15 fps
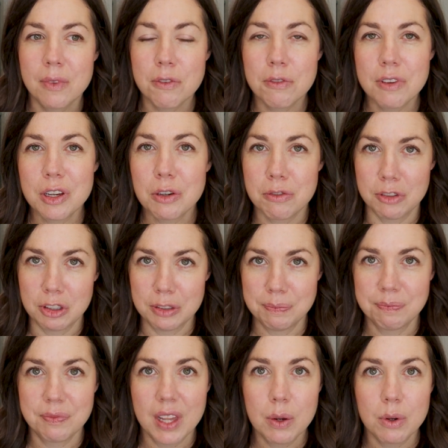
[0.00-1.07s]

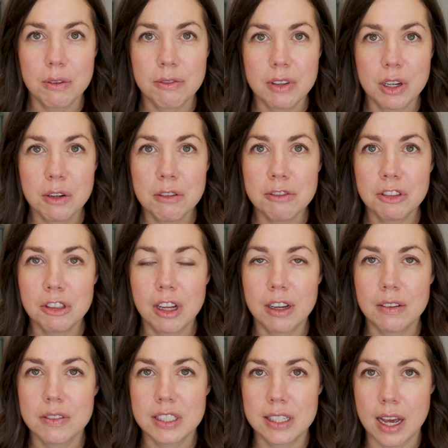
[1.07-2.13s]
fearful. They were fearful
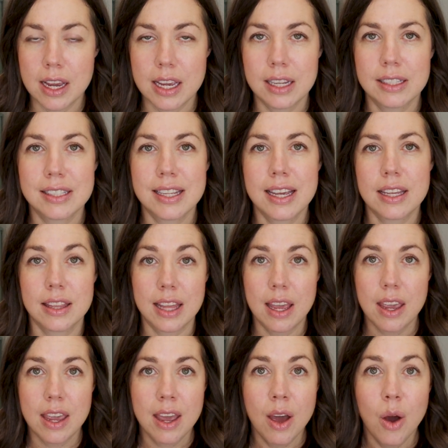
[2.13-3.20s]
of science. Like
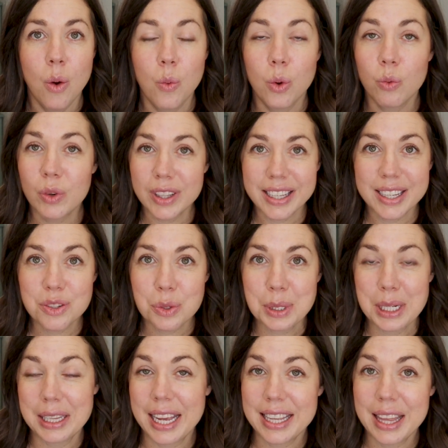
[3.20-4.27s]
they were really
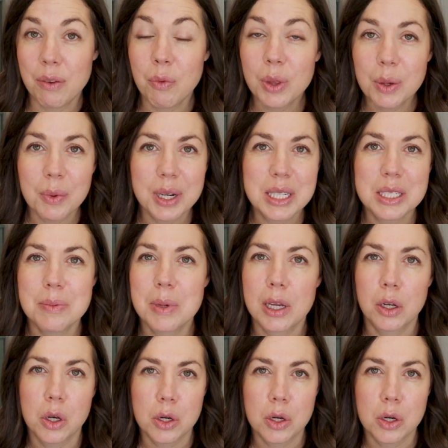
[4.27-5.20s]
interested, like they really wanted to be a